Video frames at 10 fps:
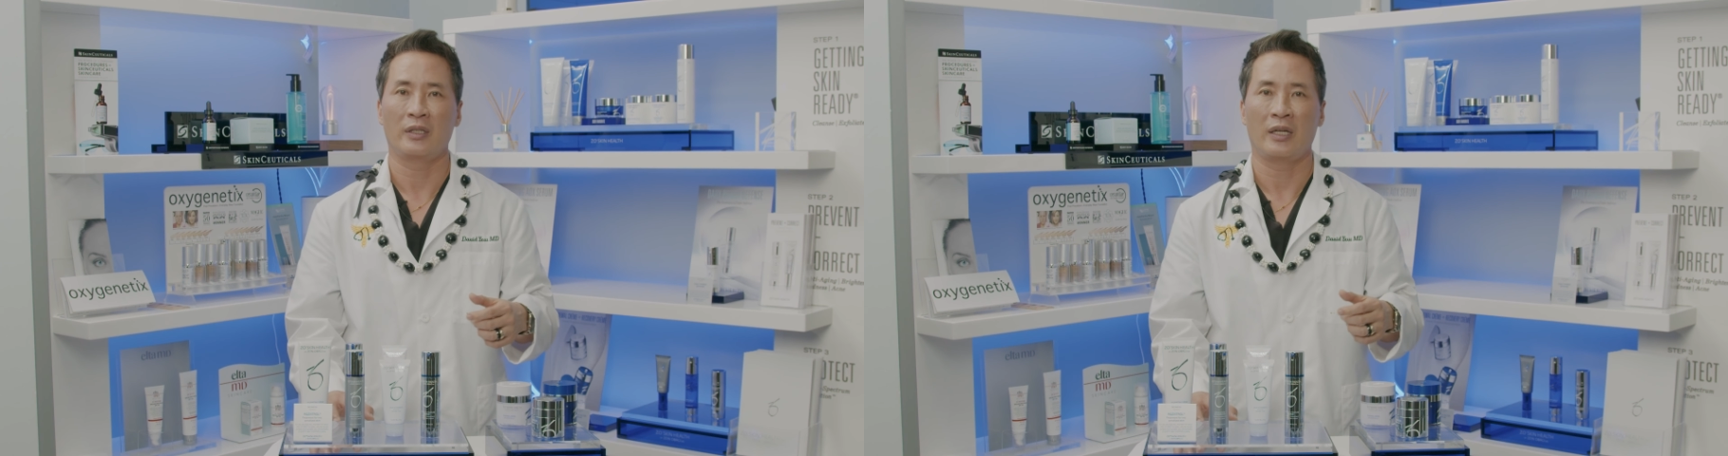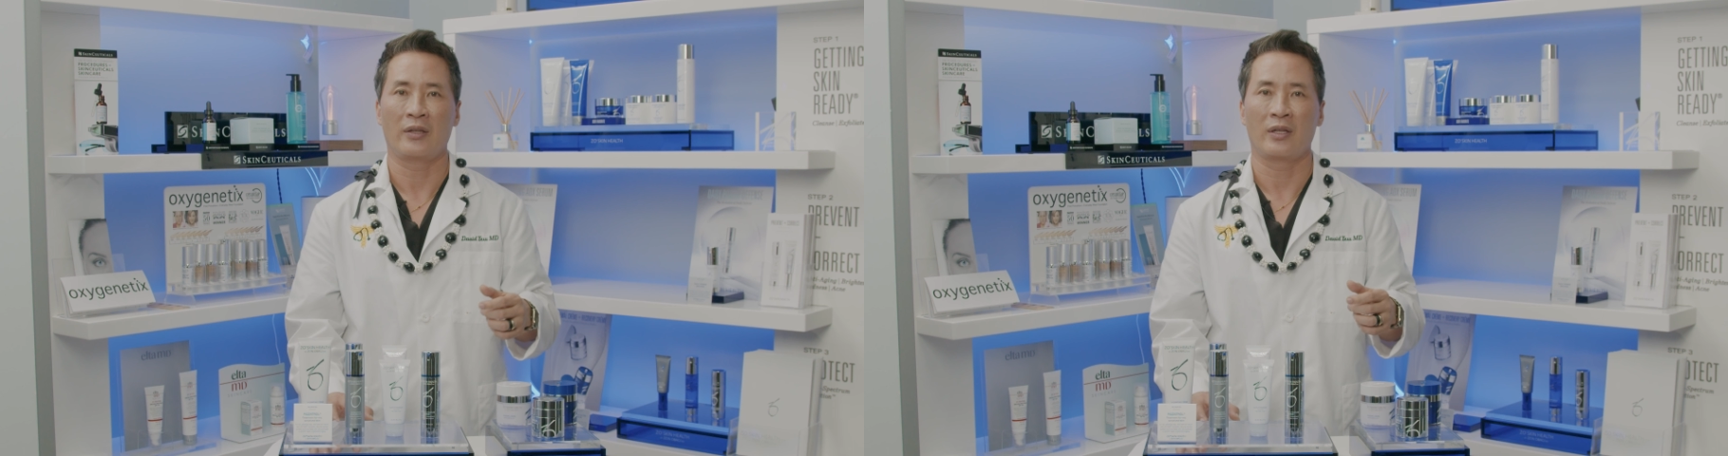
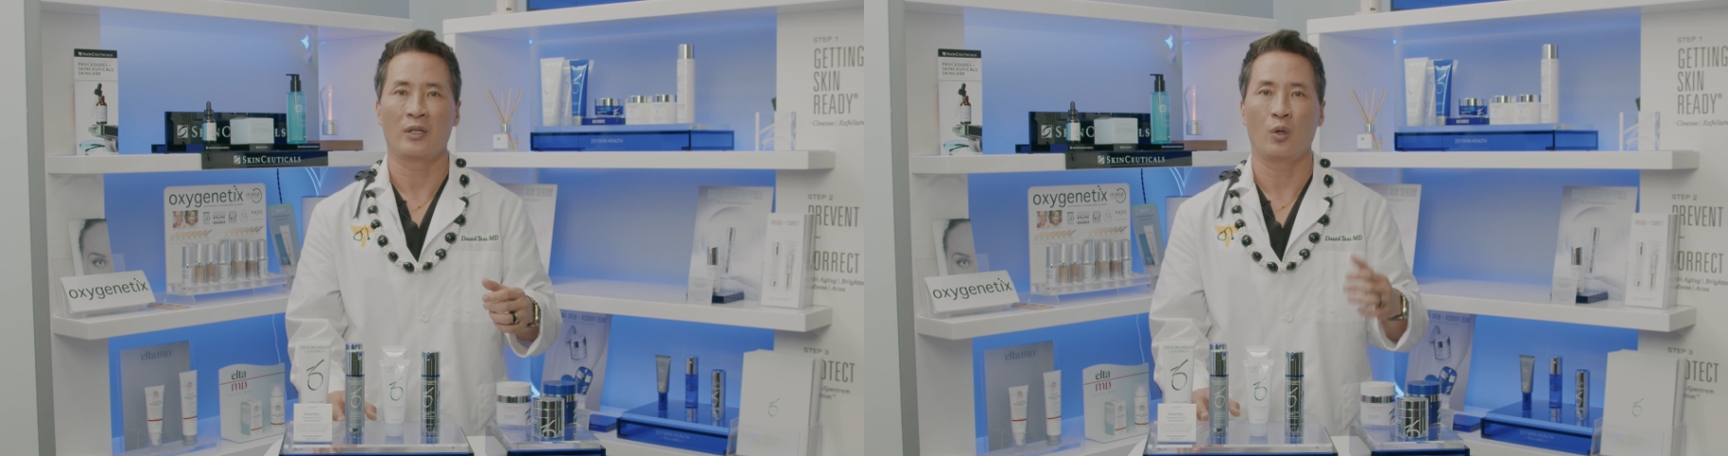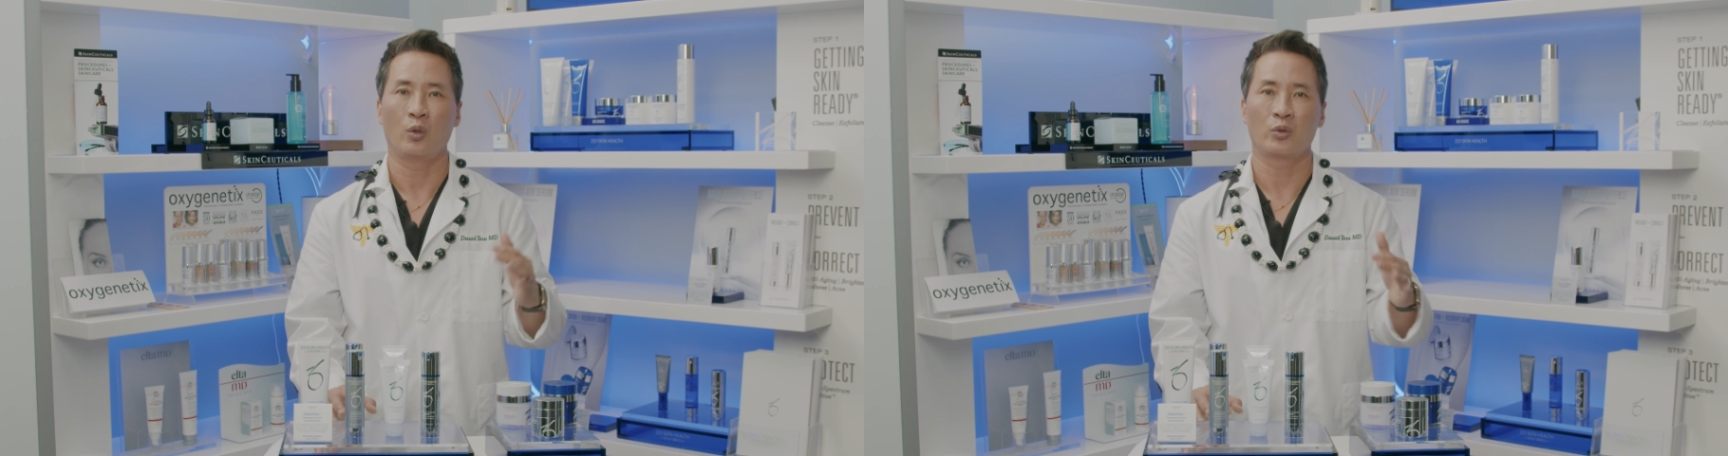and the
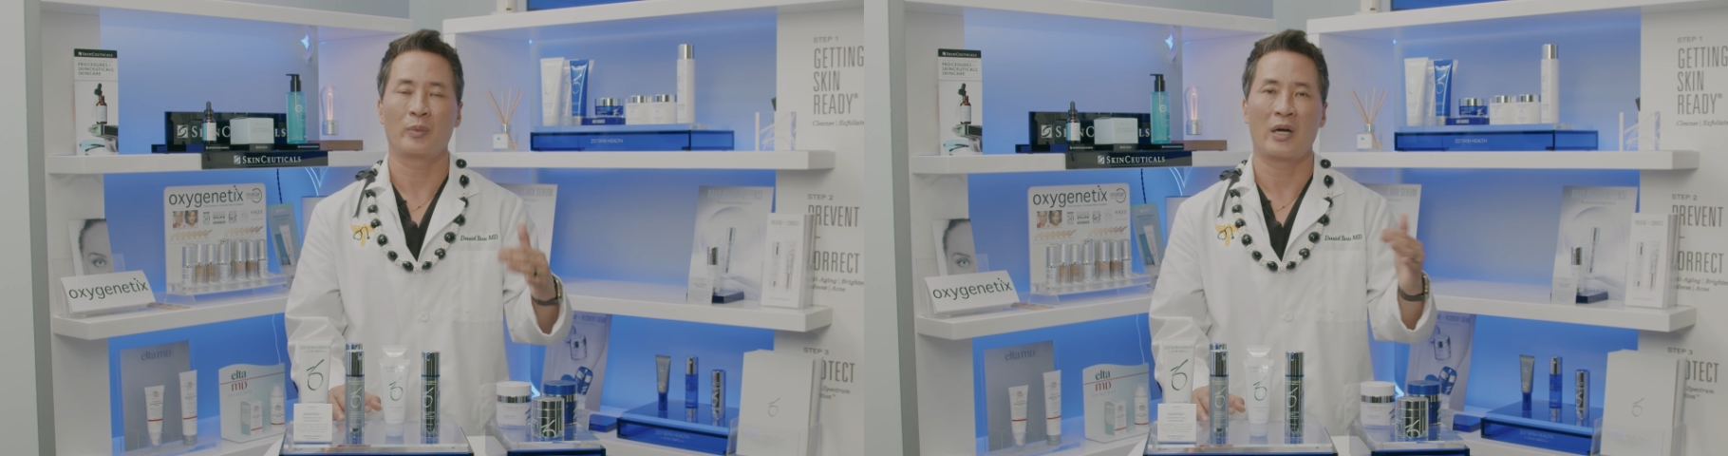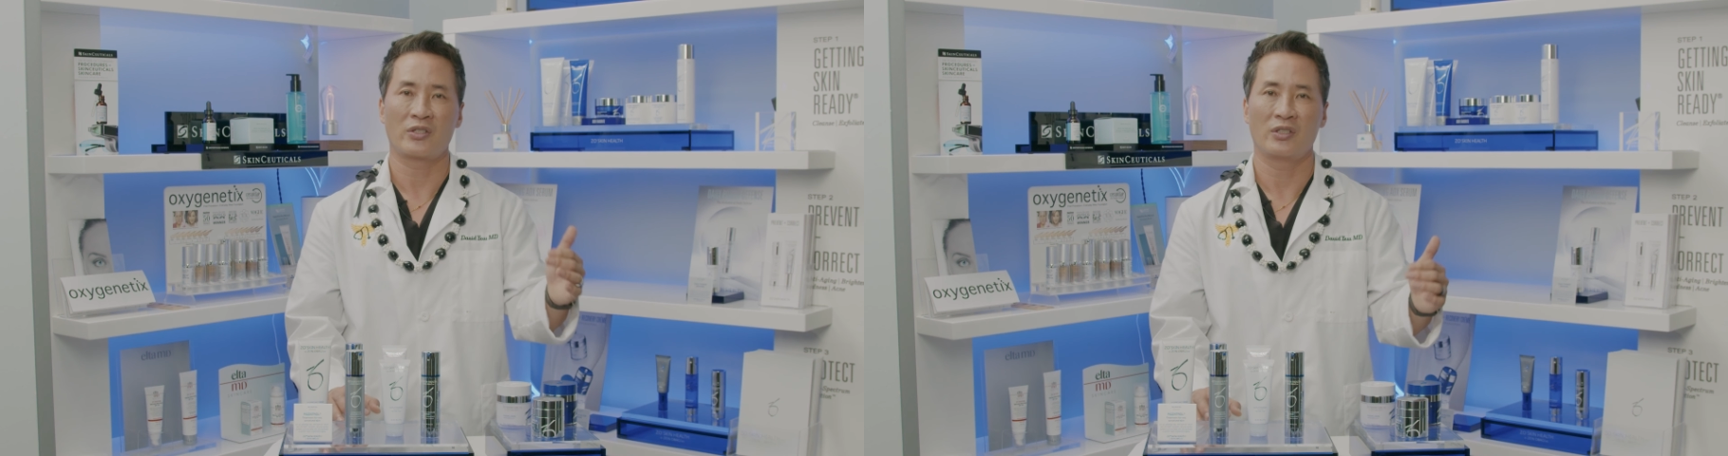old
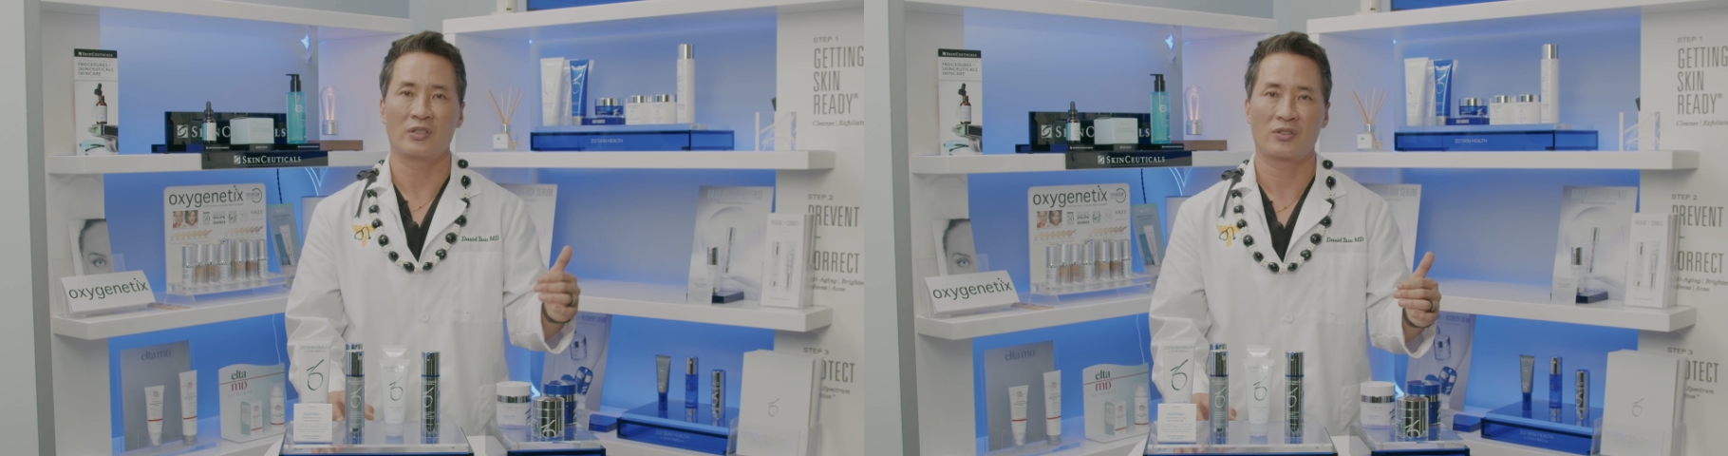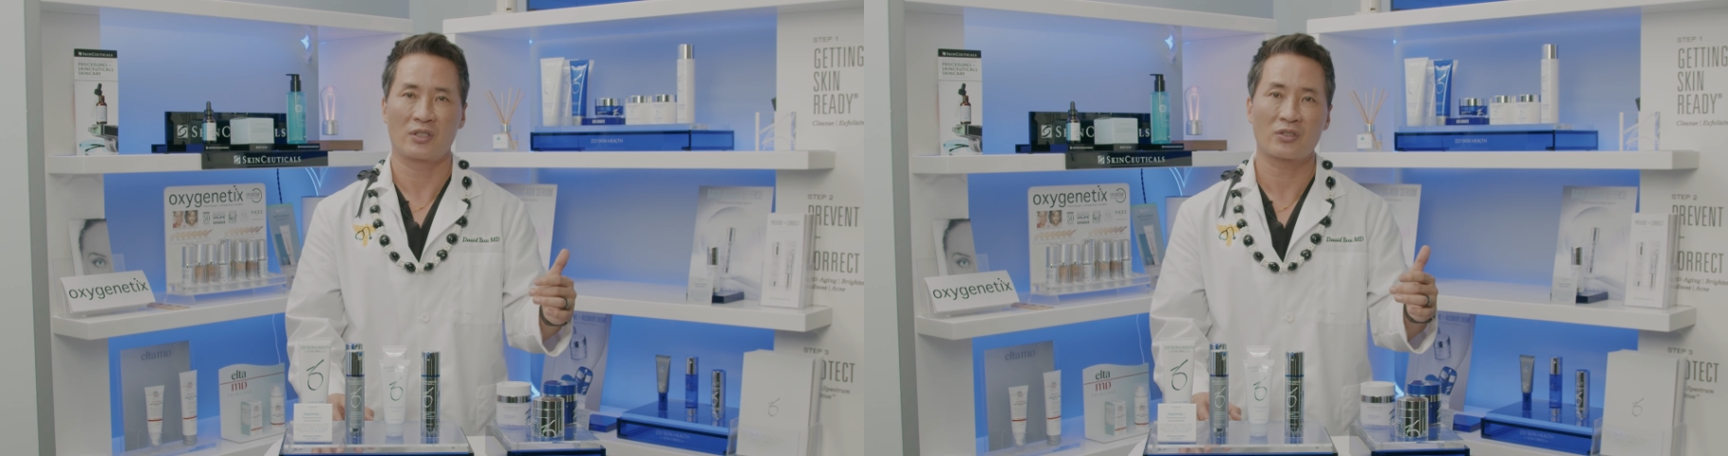Obagi
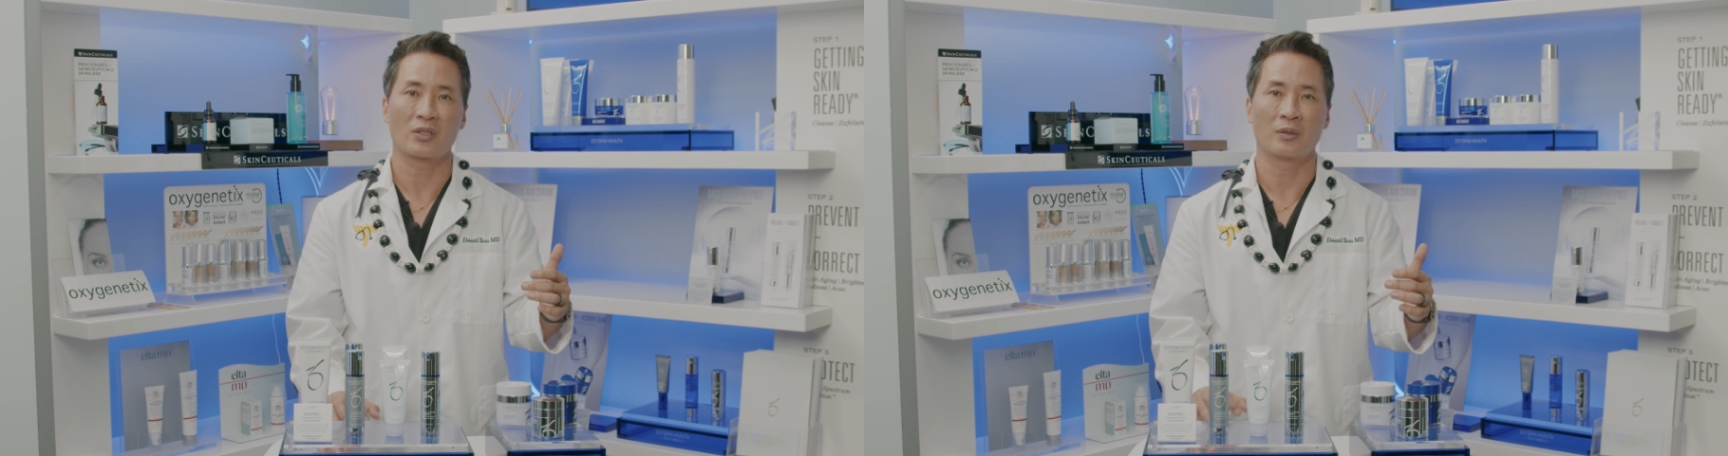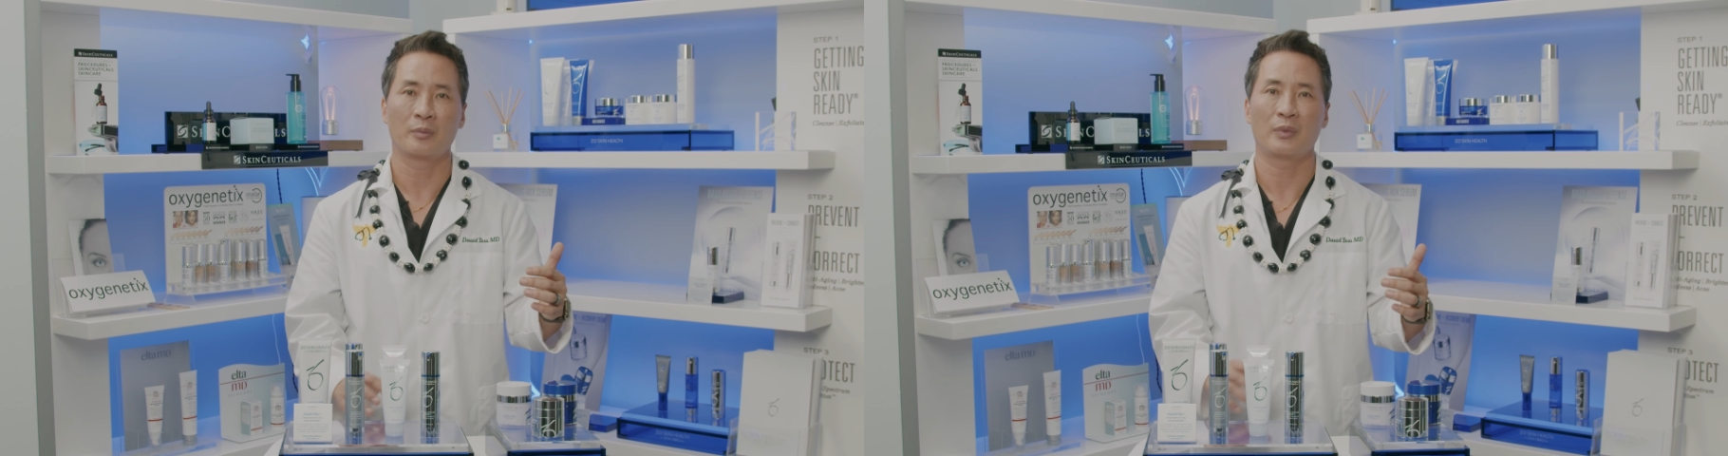
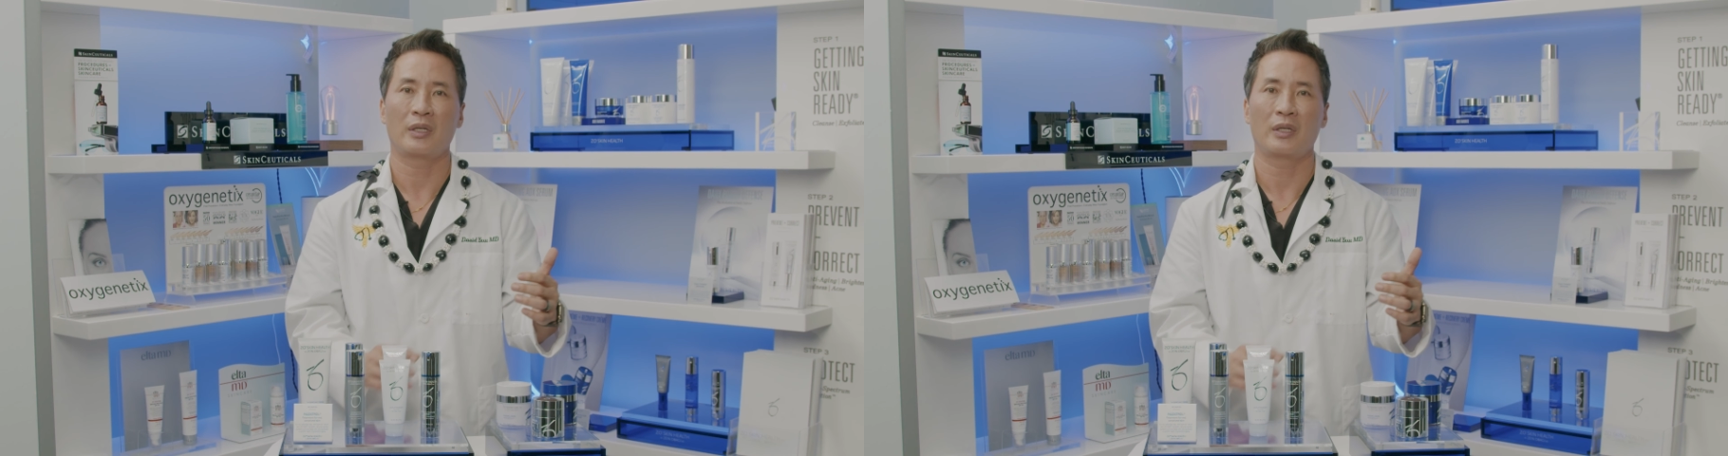system